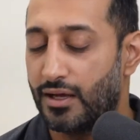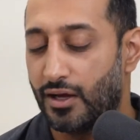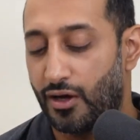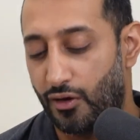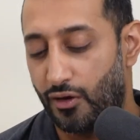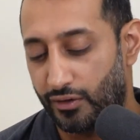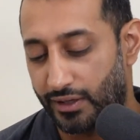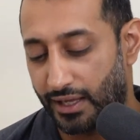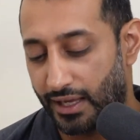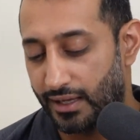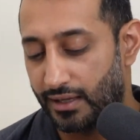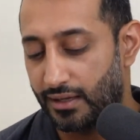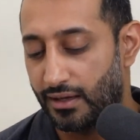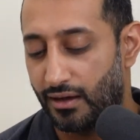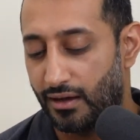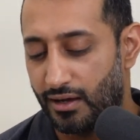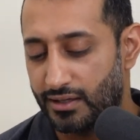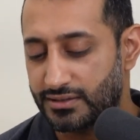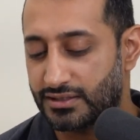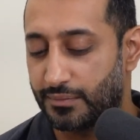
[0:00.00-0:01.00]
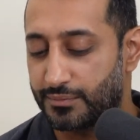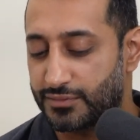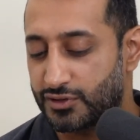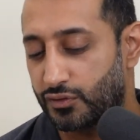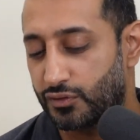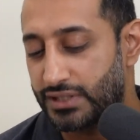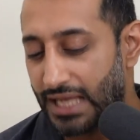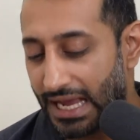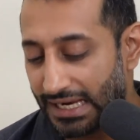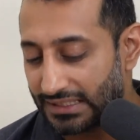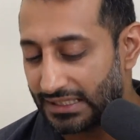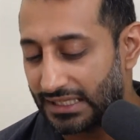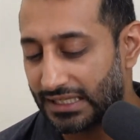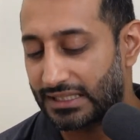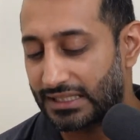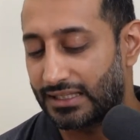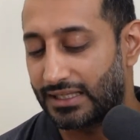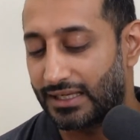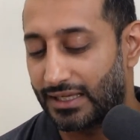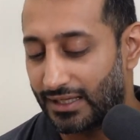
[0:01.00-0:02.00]
Okay. Awesome. So
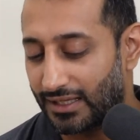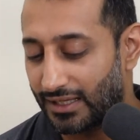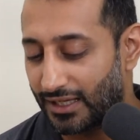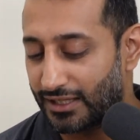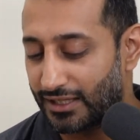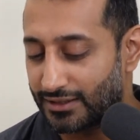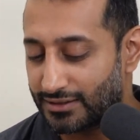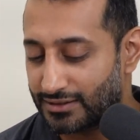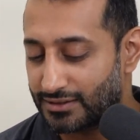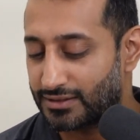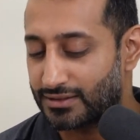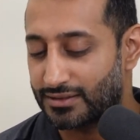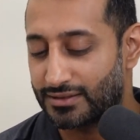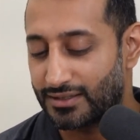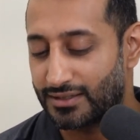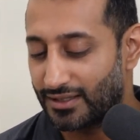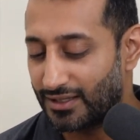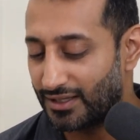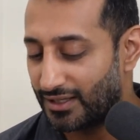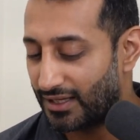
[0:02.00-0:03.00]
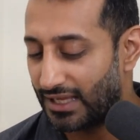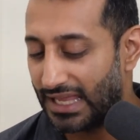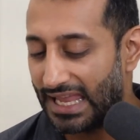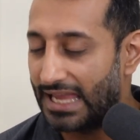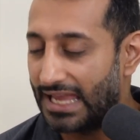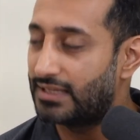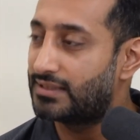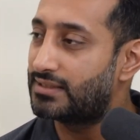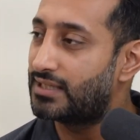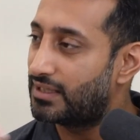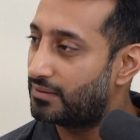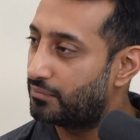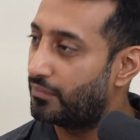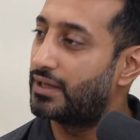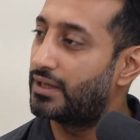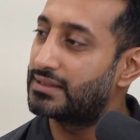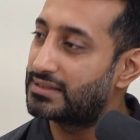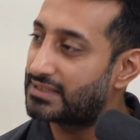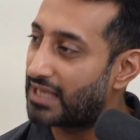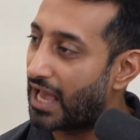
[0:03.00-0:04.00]
technically it's 18 months